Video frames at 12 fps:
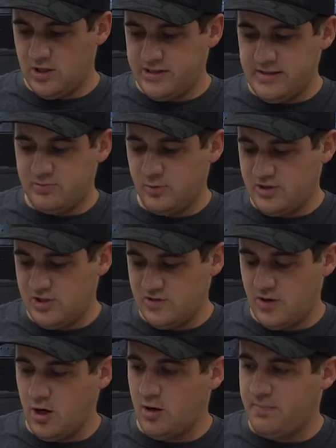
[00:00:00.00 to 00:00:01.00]
the dip
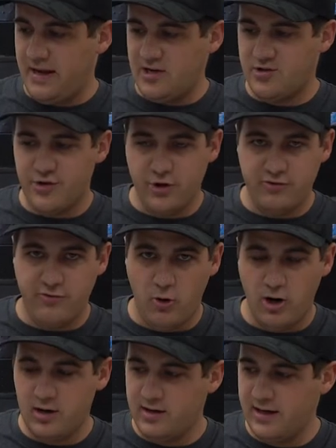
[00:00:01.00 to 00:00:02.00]
switches are on page
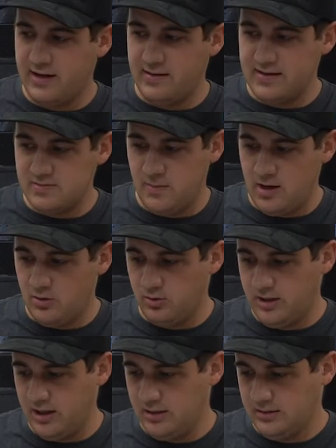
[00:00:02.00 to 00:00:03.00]
34 in this manual
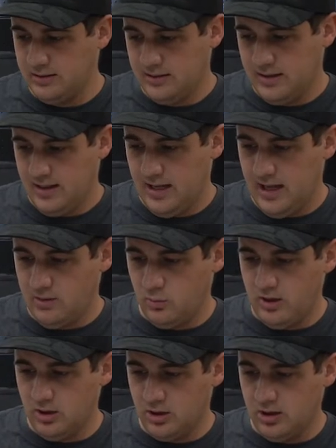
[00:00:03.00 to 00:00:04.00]
here. And
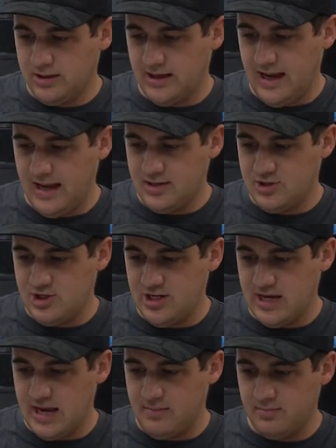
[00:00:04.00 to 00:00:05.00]
we are looking at
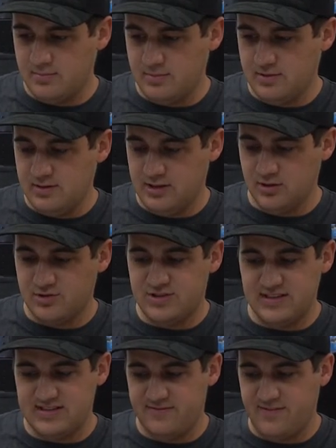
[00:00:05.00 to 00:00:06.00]
GM year
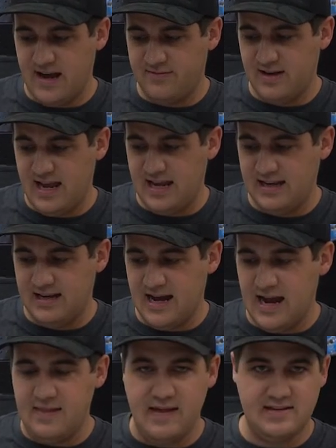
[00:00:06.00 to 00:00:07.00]
65 to
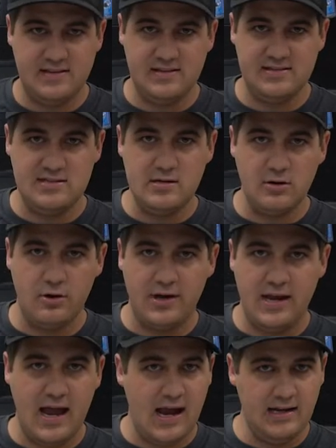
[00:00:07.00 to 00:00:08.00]
89. That's a zero to
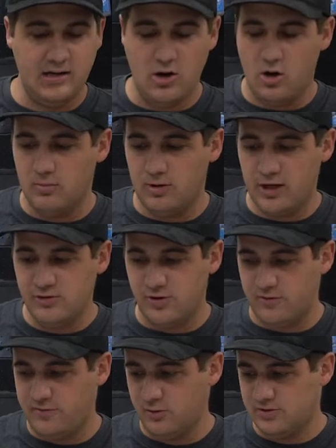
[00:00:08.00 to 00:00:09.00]
90 ohm range for
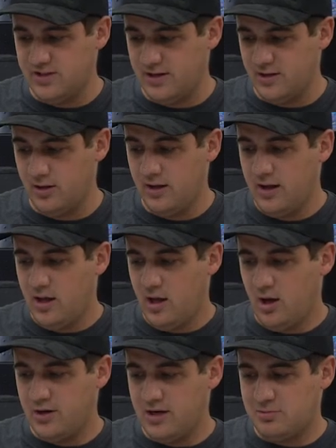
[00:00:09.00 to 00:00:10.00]
our fuel sender.
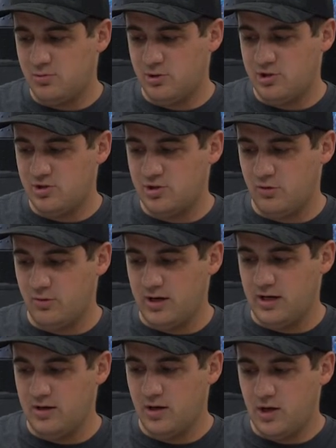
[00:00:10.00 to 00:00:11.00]
And our dip switches should
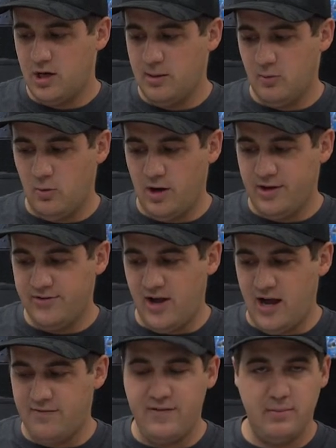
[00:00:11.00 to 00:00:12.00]
read number one is
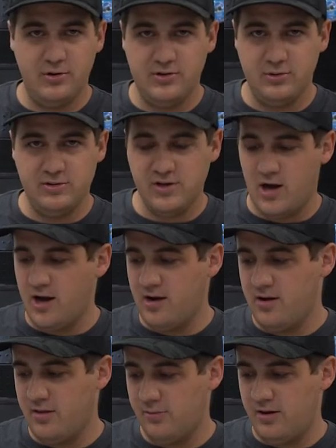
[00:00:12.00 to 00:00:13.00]
off, number two is
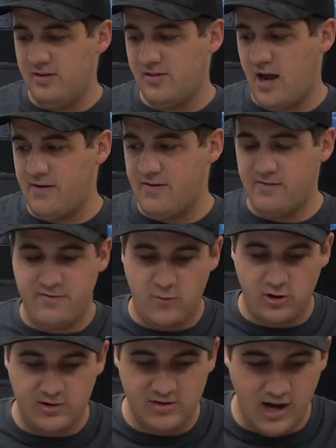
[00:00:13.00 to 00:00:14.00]
on, three is off, and
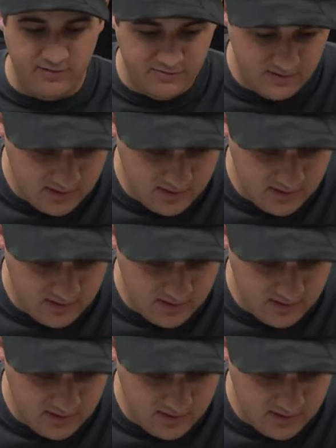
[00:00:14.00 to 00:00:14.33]
four is off.